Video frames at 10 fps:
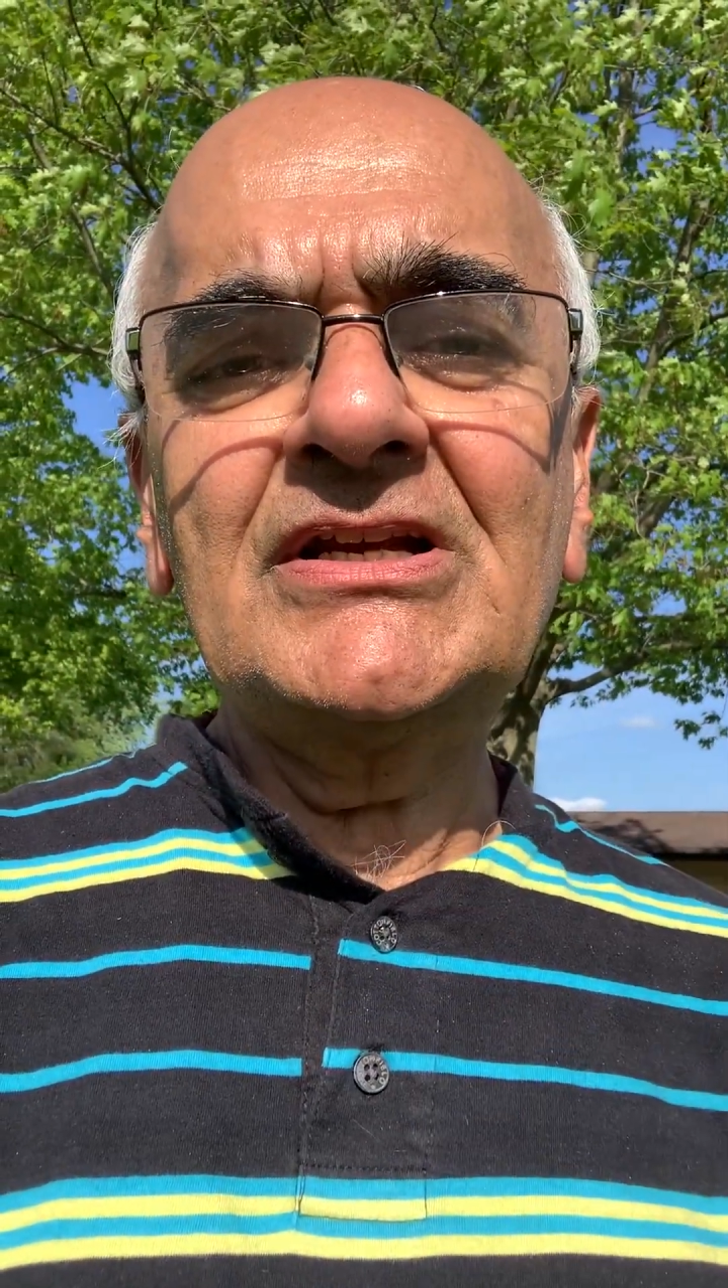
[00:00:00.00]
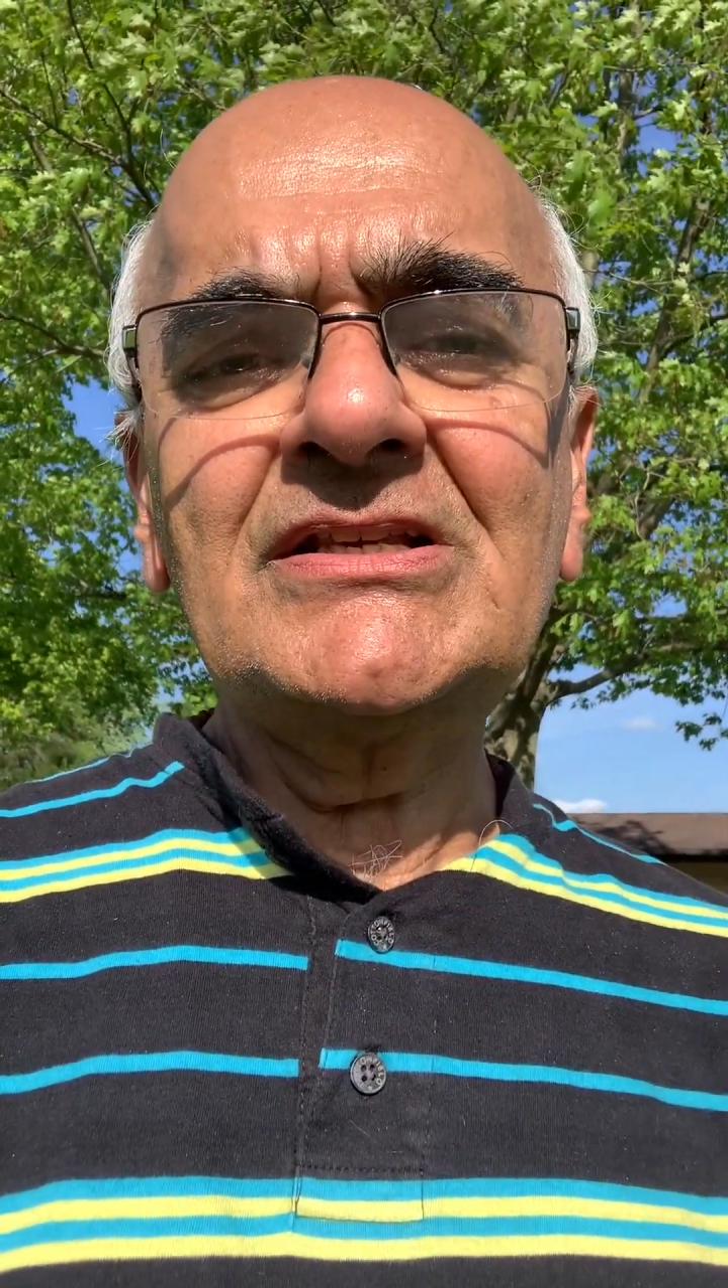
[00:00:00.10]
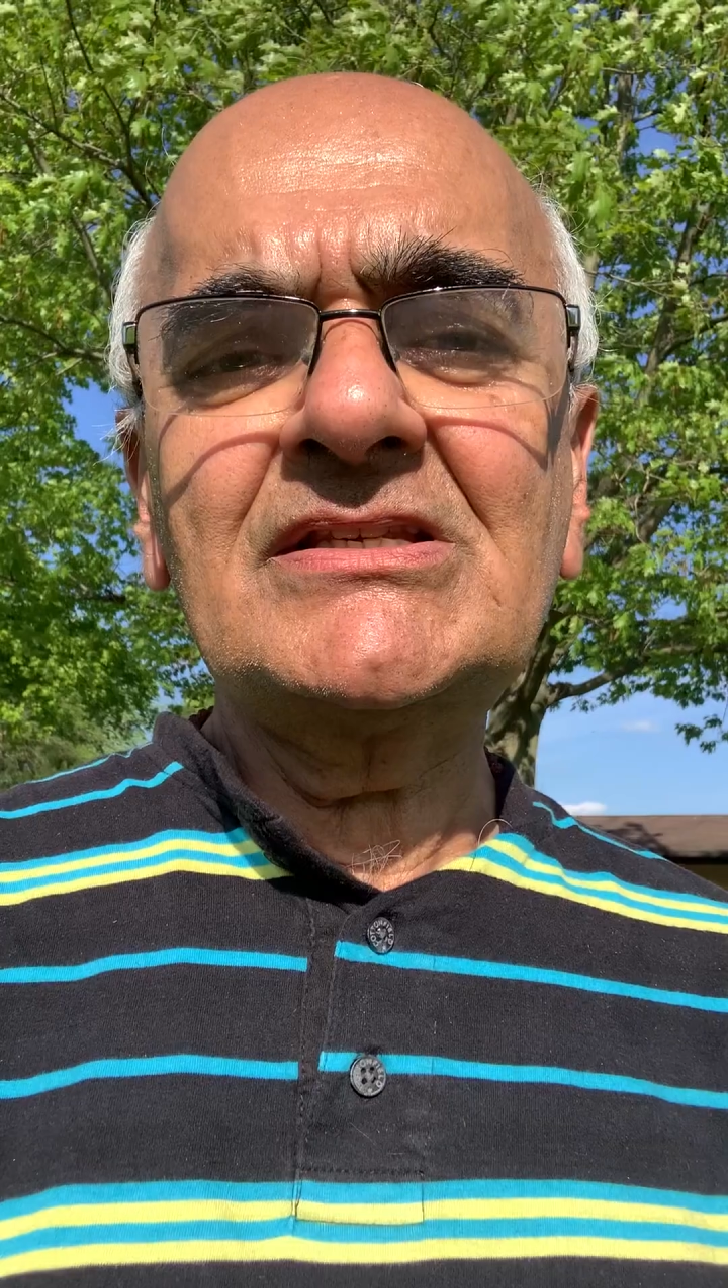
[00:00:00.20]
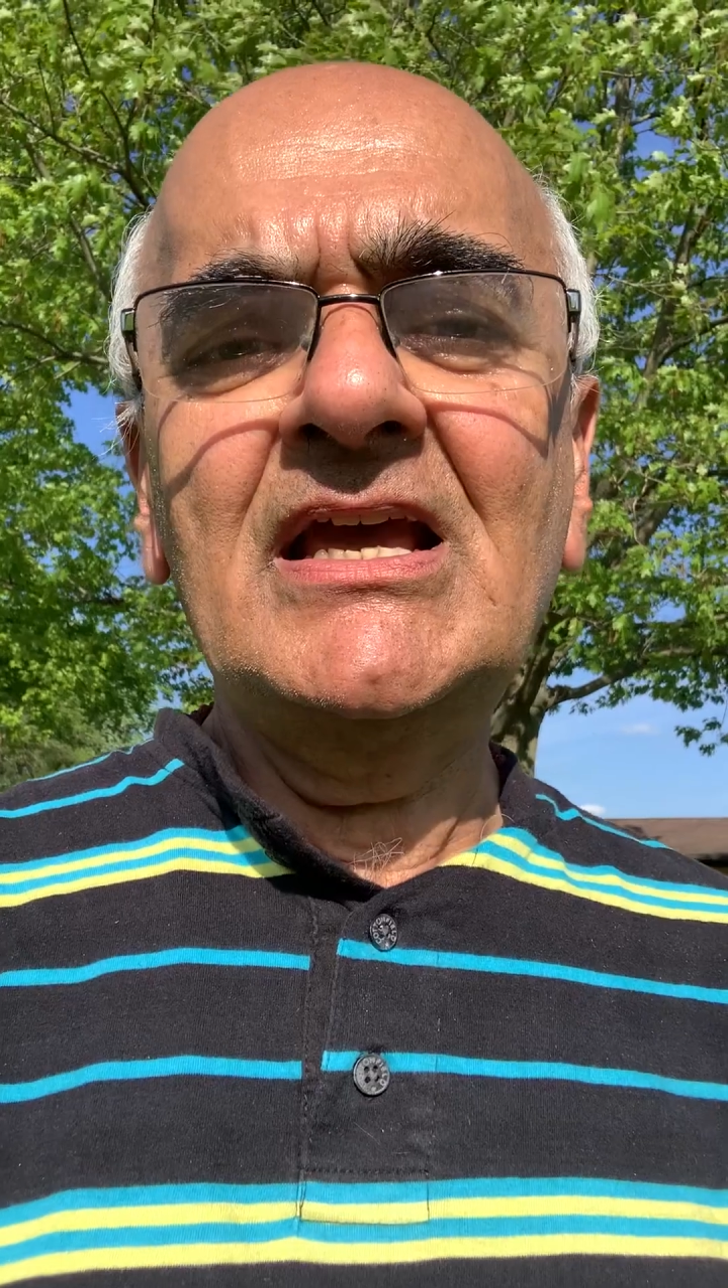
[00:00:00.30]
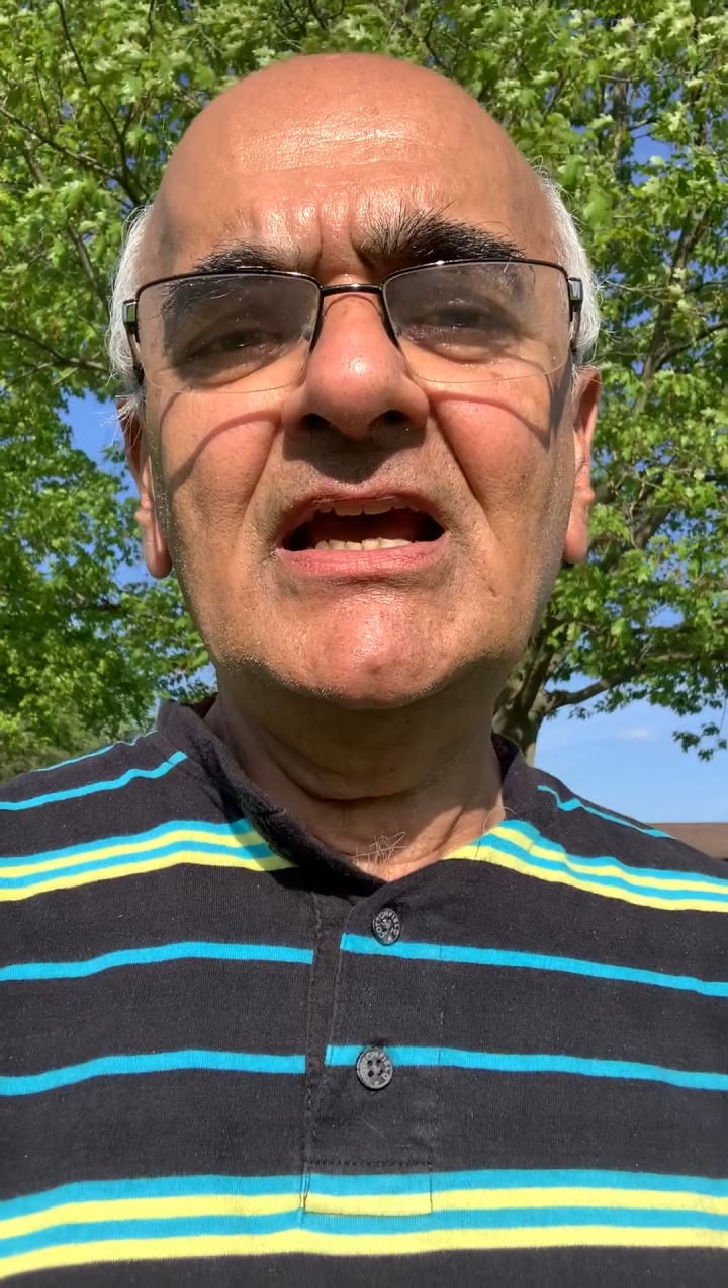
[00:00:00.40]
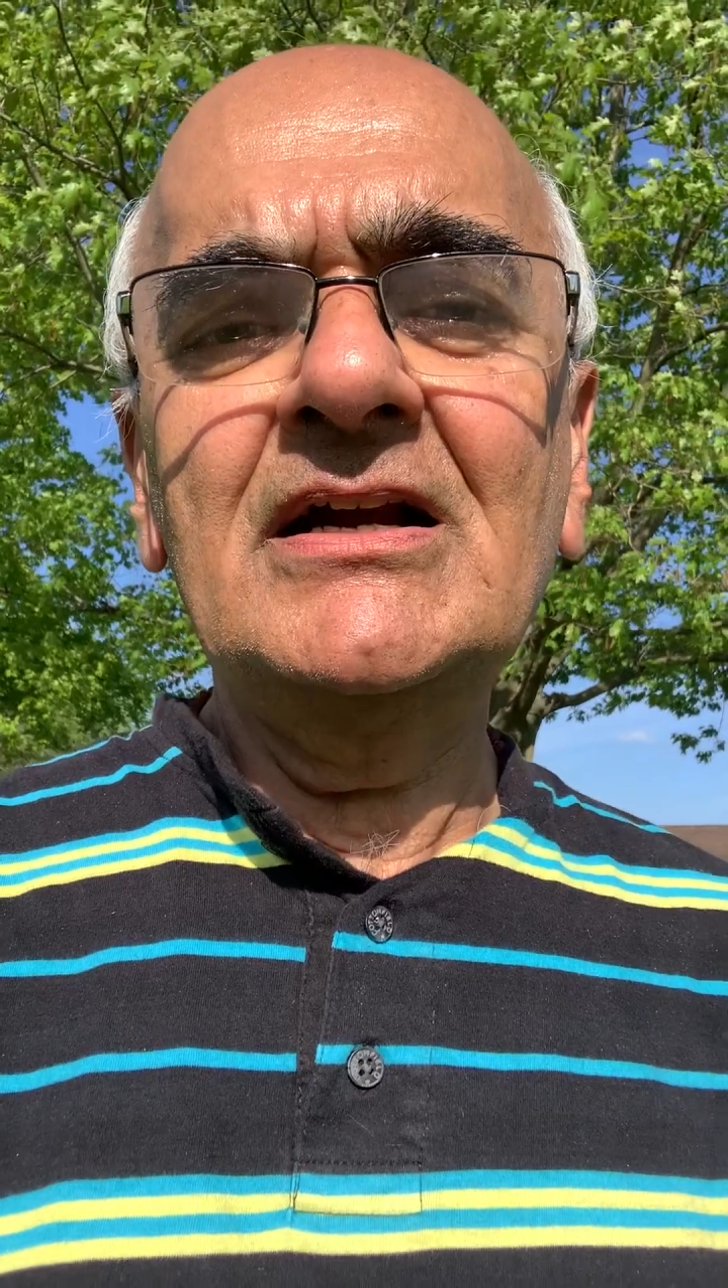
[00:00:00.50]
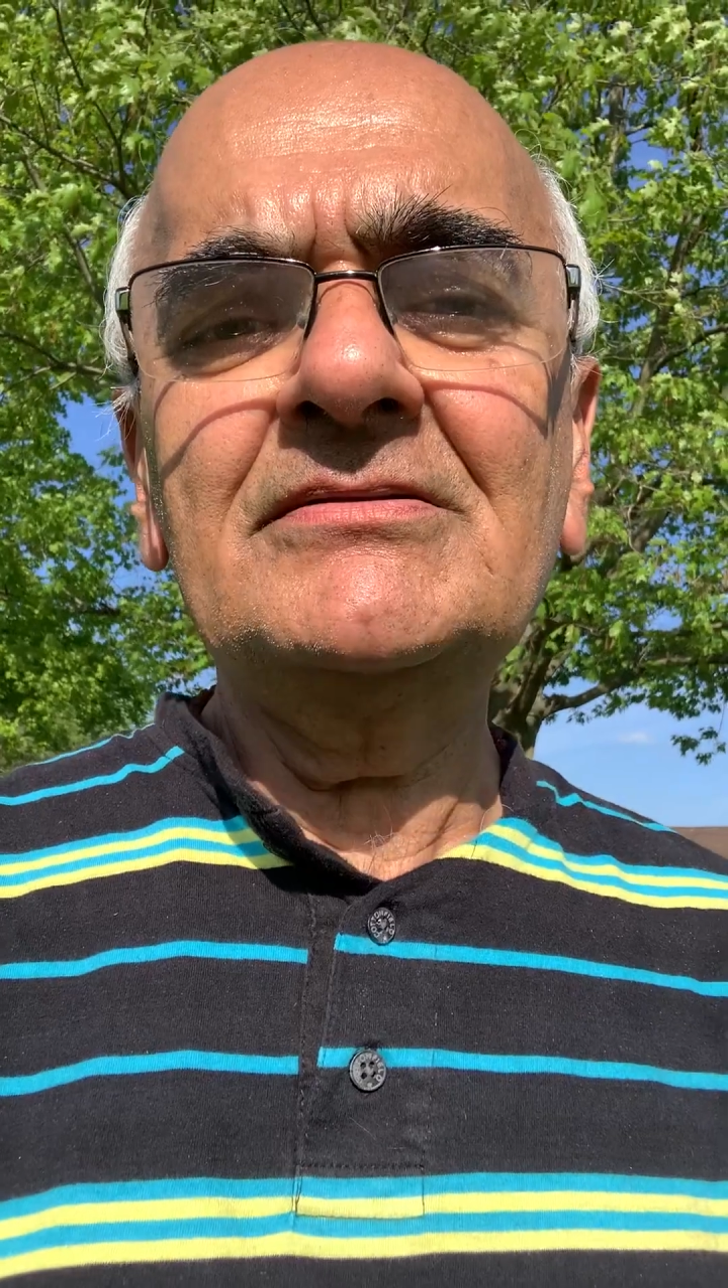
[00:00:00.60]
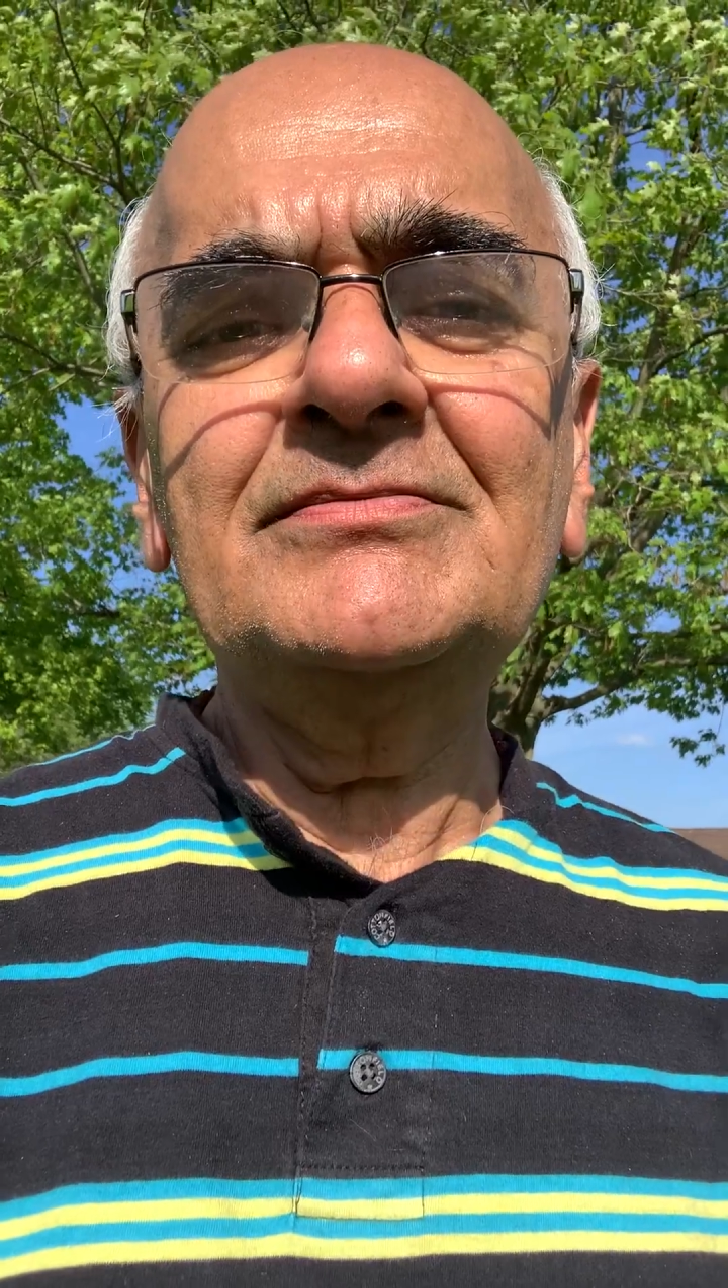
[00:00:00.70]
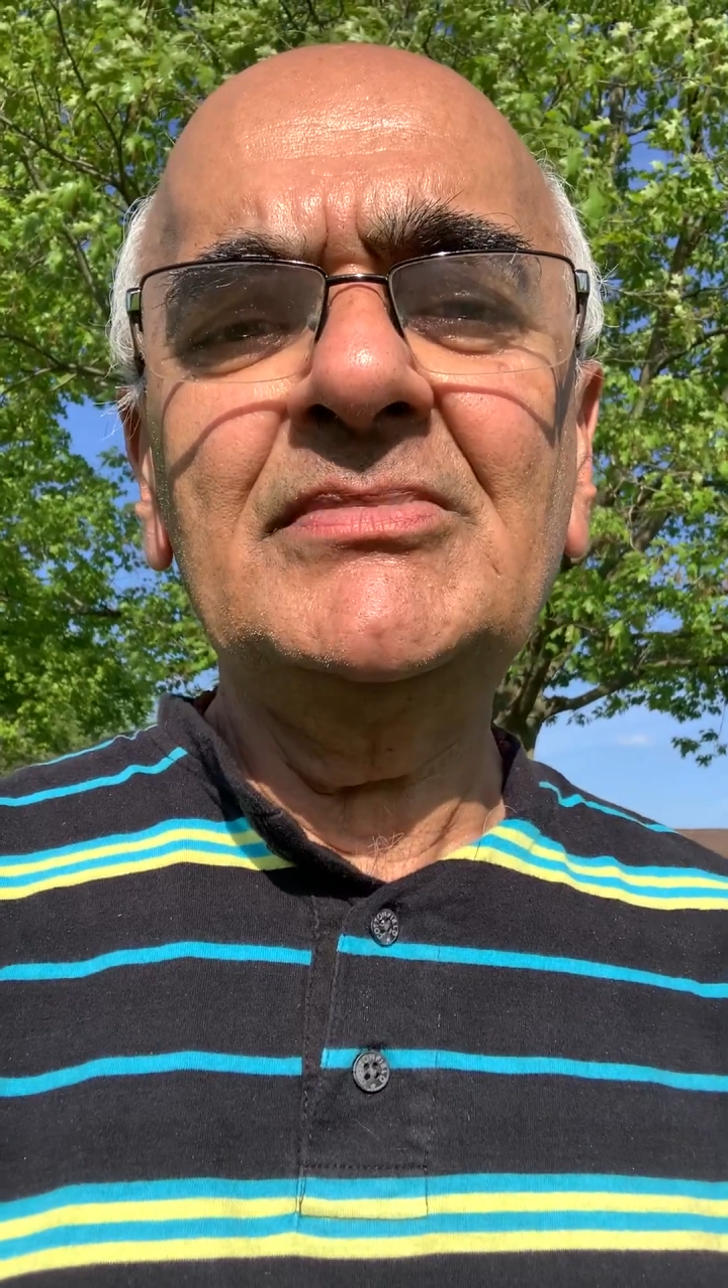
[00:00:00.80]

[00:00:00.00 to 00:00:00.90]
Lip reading: is there